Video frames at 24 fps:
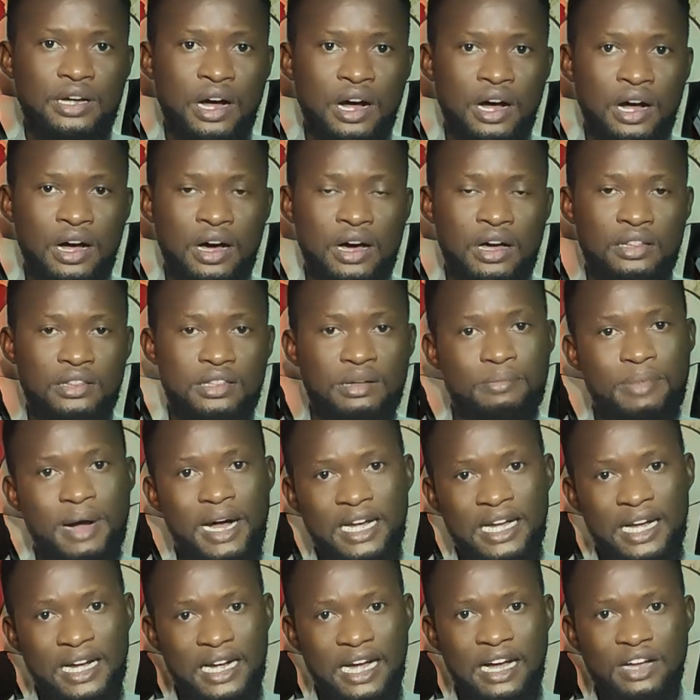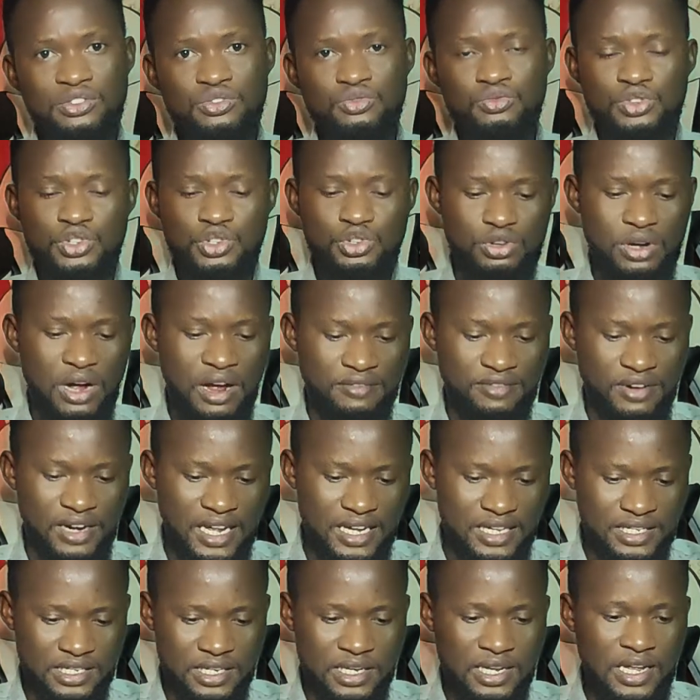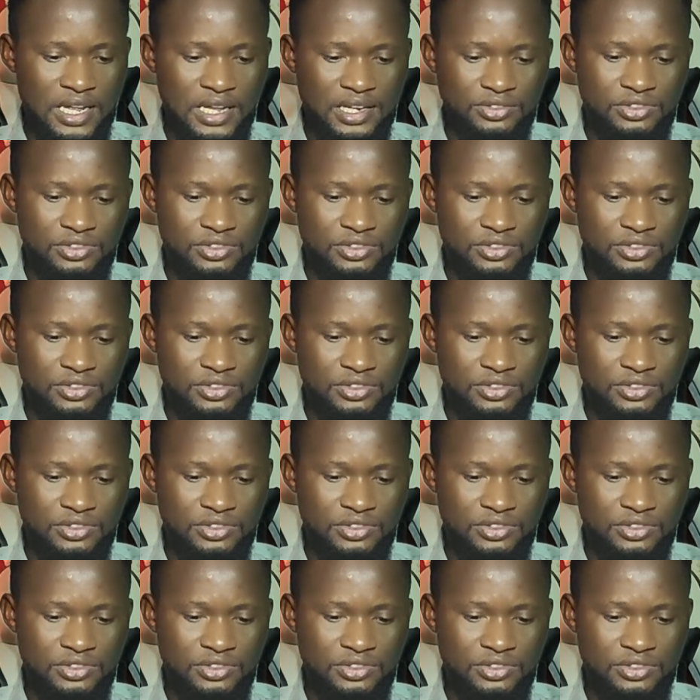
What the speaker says: the bank account which you have linked,